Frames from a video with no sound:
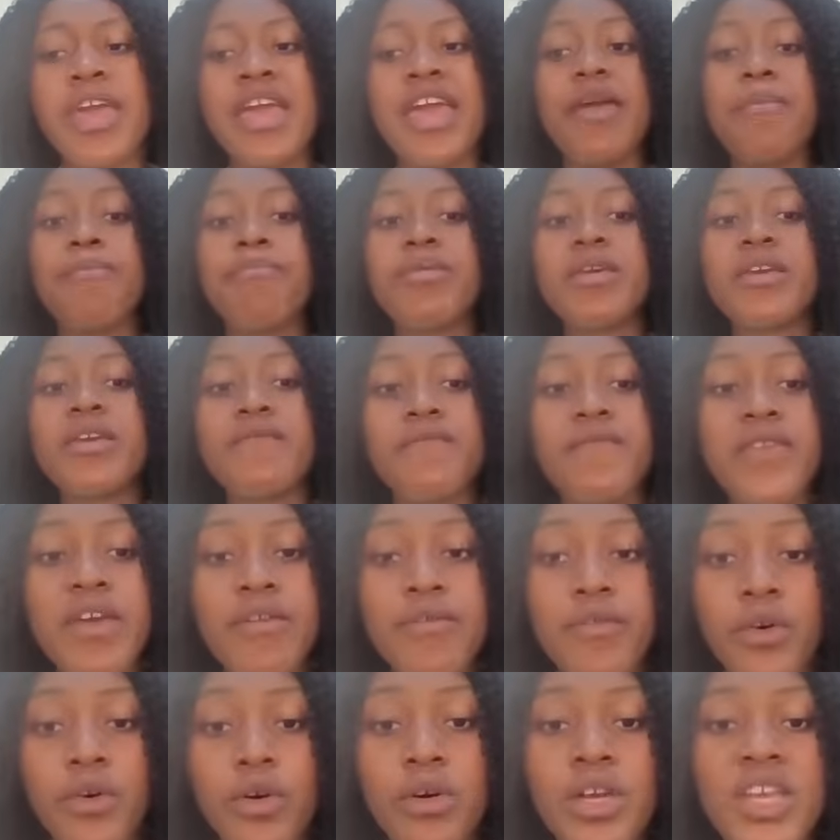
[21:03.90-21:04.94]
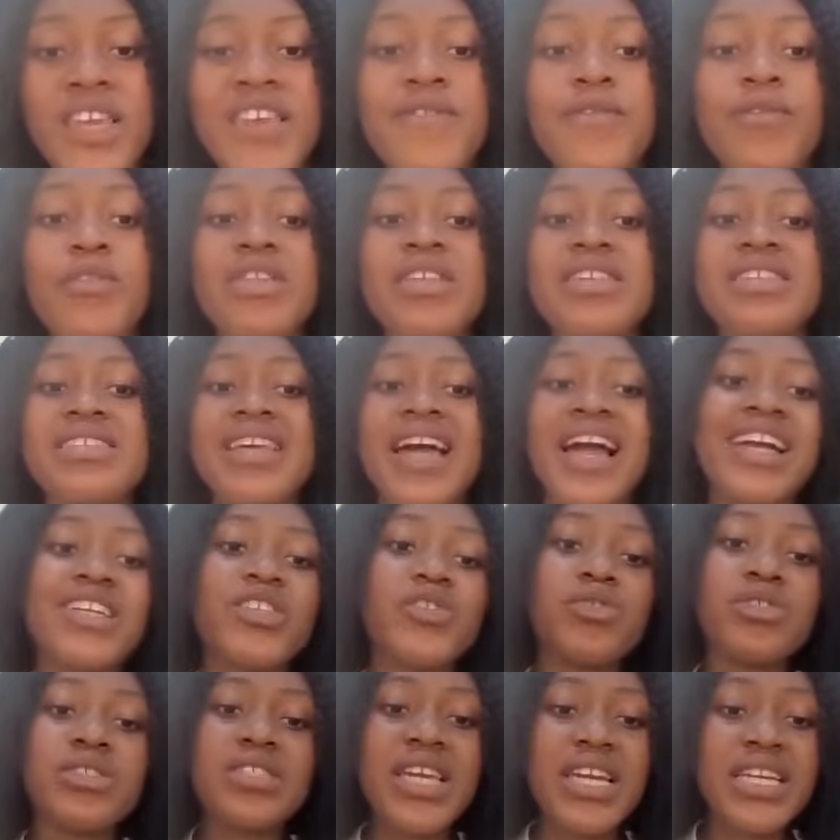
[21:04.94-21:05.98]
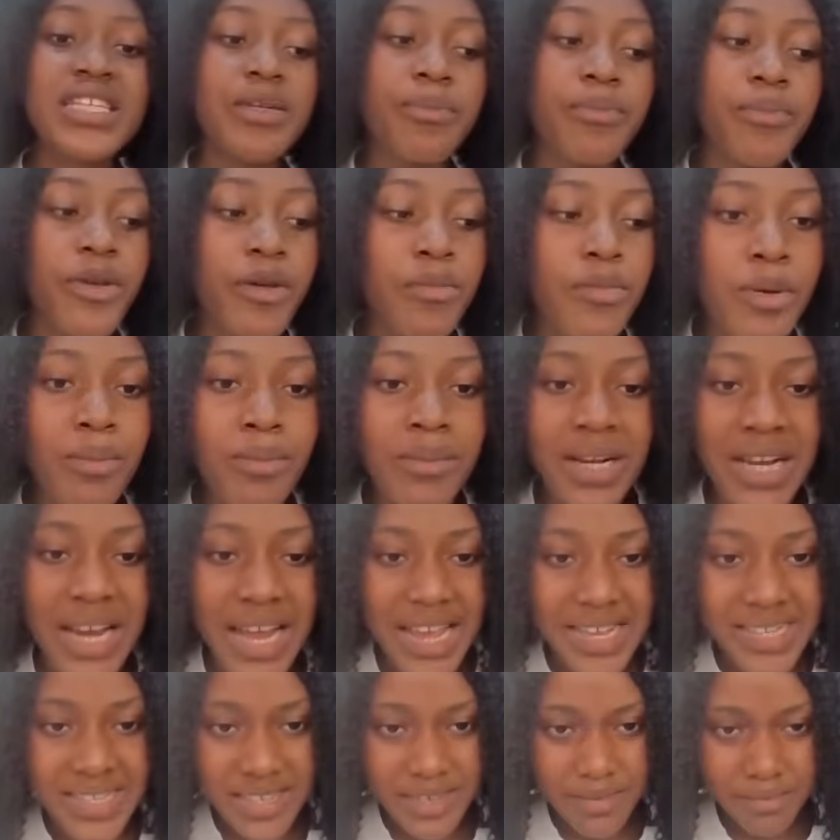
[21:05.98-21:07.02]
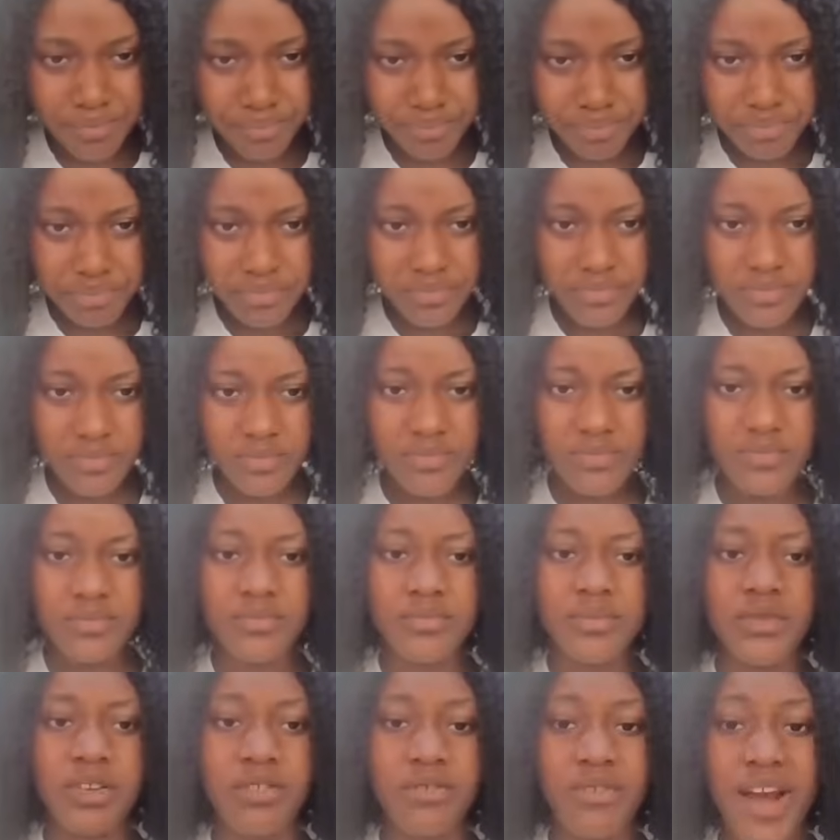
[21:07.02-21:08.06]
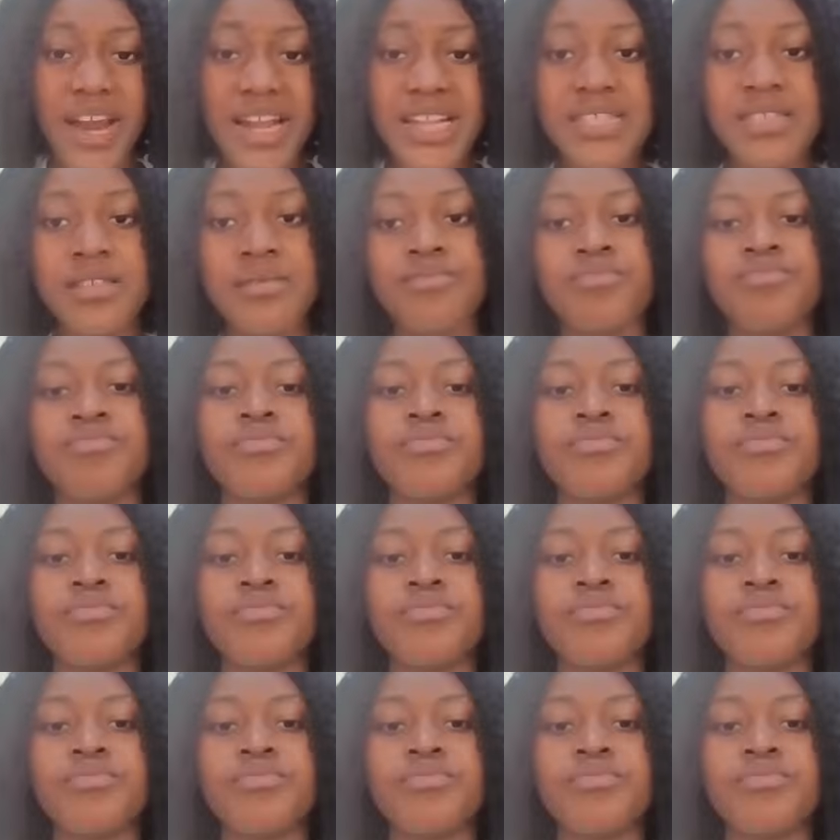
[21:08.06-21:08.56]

a big favor if you decide to take the premium class, right?